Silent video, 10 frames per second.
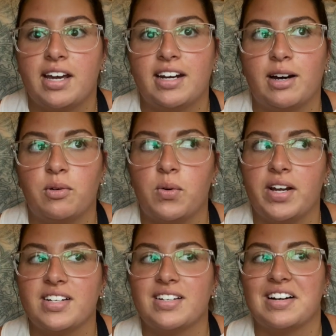Cannot
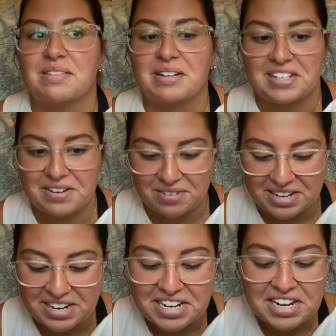wait to talk about that
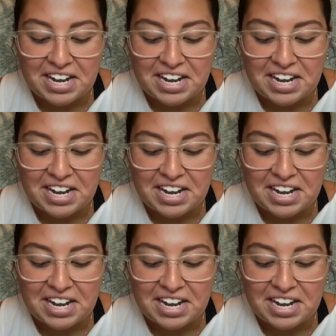one.